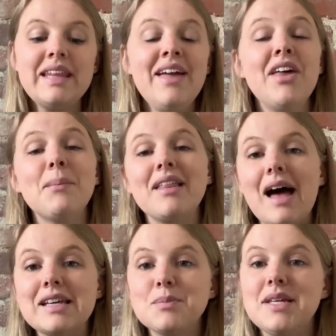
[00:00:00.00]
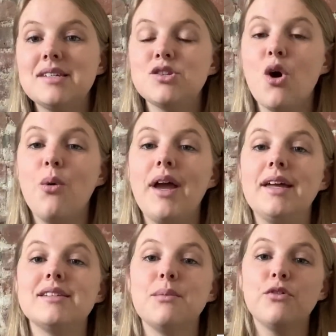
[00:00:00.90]
And then my last piece is
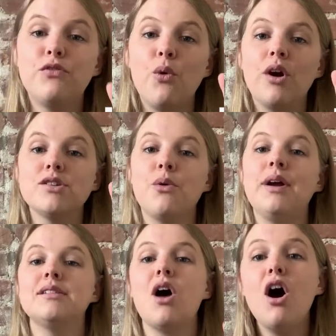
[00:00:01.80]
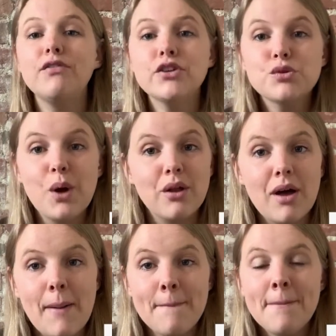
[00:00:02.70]
always, number 4 is always offers
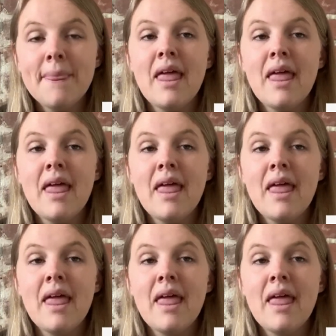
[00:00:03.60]
welcome.